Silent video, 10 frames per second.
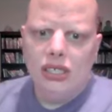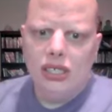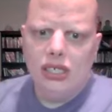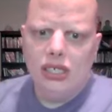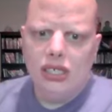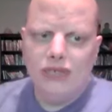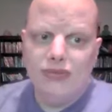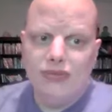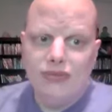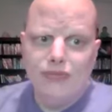
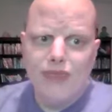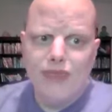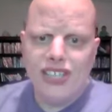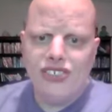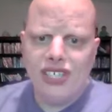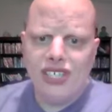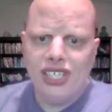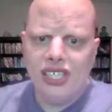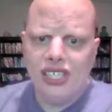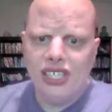Um,
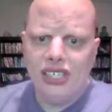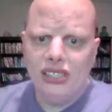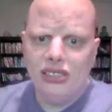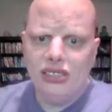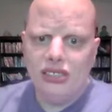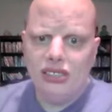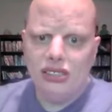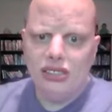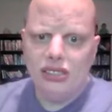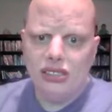Metroid.
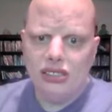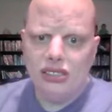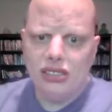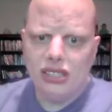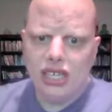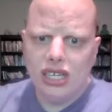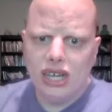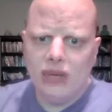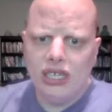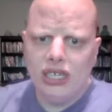
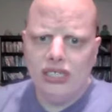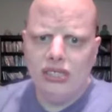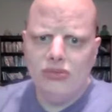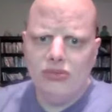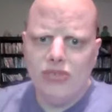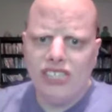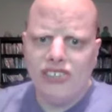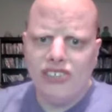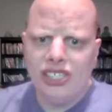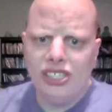I want
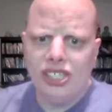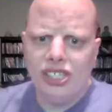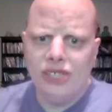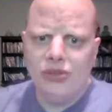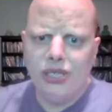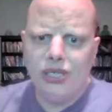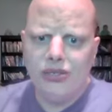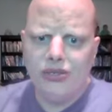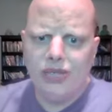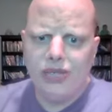Metroid 2 re-
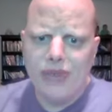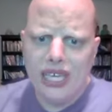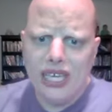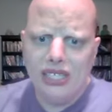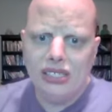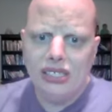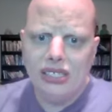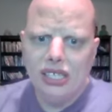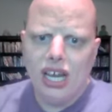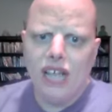Remake
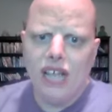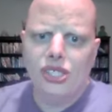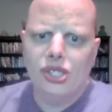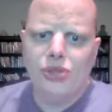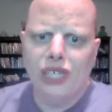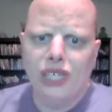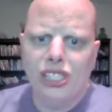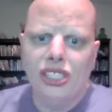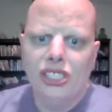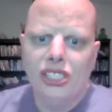on the
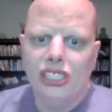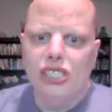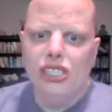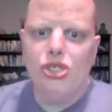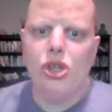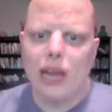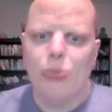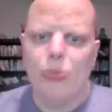Switch so I can